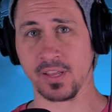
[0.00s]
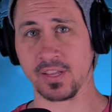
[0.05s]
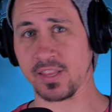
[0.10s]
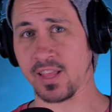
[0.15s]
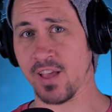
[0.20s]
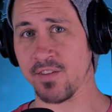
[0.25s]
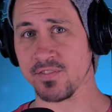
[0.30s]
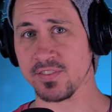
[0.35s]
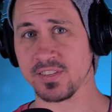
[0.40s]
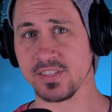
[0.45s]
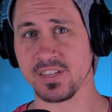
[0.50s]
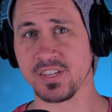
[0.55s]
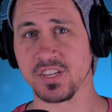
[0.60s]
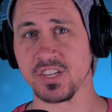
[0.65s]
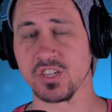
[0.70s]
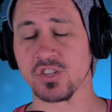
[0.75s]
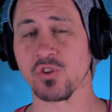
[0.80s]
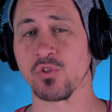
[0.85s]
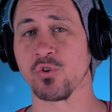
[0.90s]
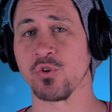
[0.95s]
Like, they haven't seen
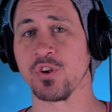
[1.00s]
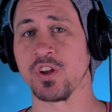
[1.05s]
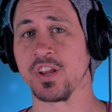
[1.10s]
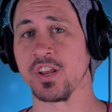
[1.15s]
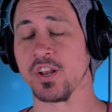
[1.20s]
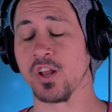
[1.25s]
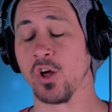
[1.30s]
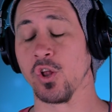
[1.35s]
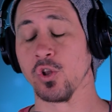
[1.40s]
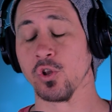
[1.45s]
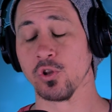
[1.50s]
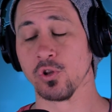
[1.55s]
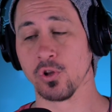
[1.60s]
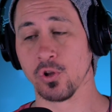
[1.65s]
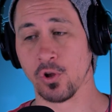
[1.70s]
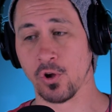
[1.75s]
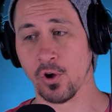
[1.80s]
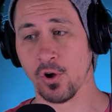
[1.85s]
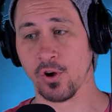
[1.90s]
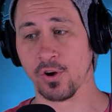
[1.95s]
each other in a
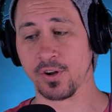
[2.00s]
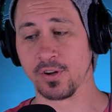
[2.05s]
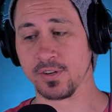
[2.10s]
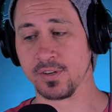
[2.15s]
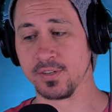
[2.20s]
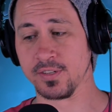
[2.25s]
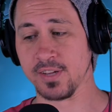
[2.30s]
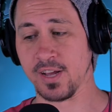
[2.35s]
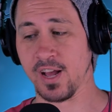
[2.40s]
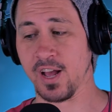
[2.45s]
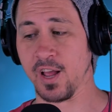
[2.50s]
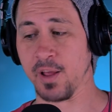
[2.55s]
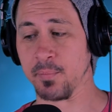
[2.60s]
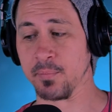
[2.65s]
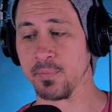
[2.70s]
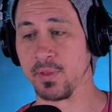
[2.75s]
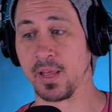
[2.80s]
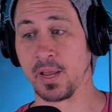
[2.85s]
long time.